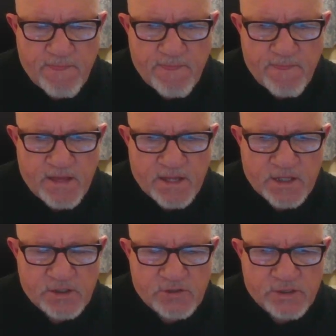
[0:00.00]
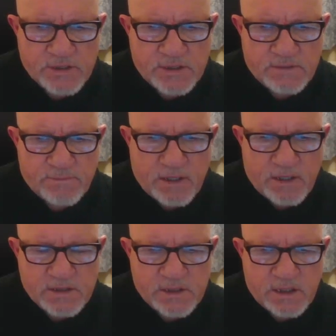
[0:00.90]
That's interesting,
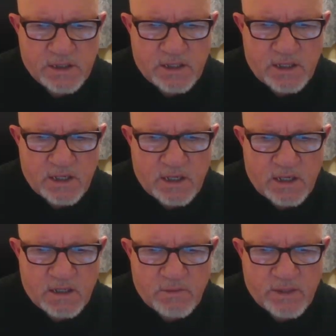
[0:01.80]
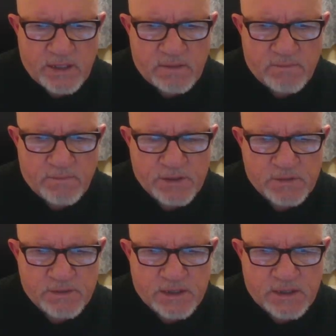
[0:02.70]
but I went bishop
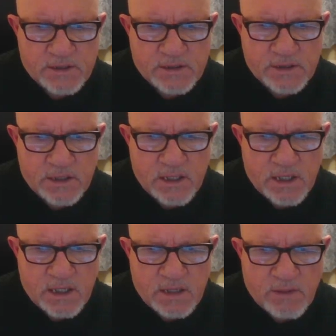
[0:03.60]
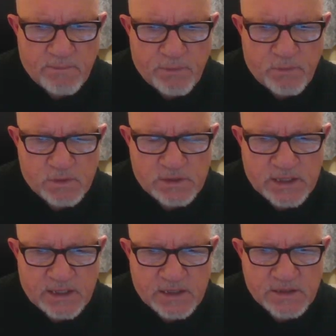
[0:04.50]
takes, he went pawn
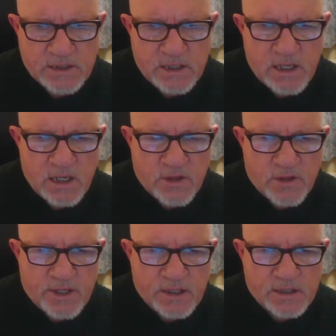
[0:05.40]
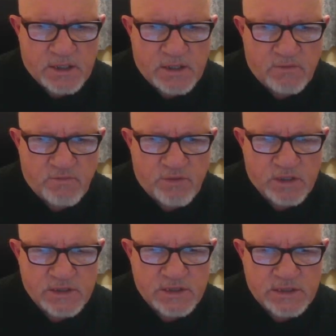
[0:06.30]
takes, so that I could go rook
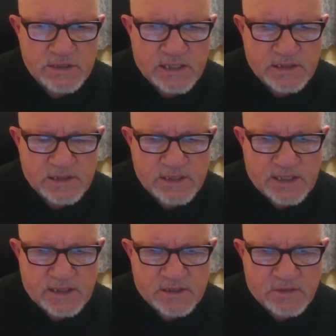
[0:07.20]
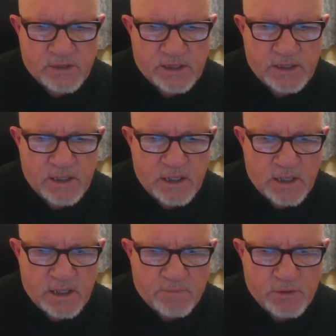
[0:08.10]
c6 attacking his queen.
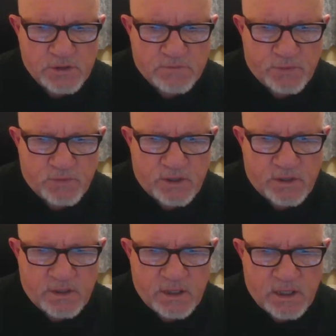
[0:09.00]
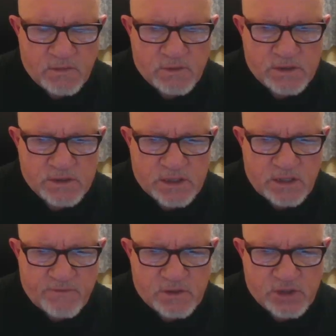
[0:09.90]
He pushed the pawn on, would discover
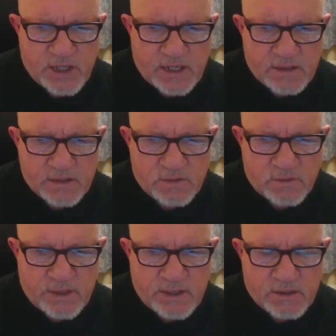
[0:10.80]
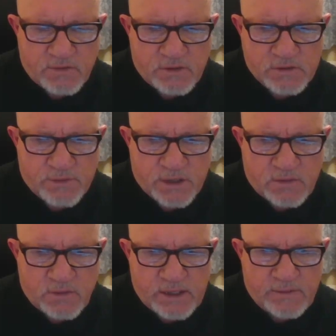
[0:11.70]
a check, so I went across my
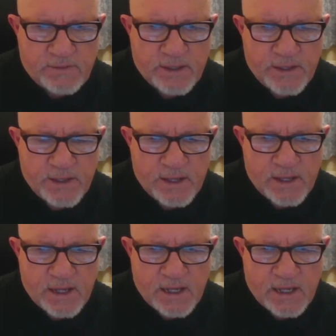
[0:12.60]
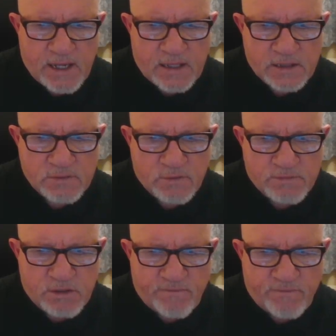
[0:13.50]
queen, and he swapped
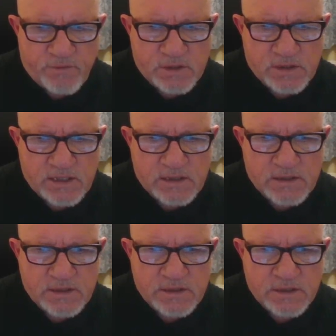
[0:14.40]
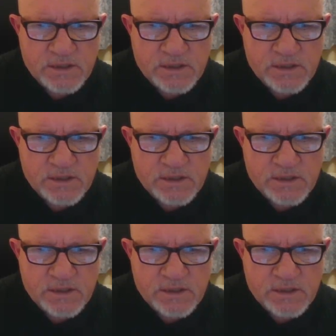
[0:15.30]
off rook takes,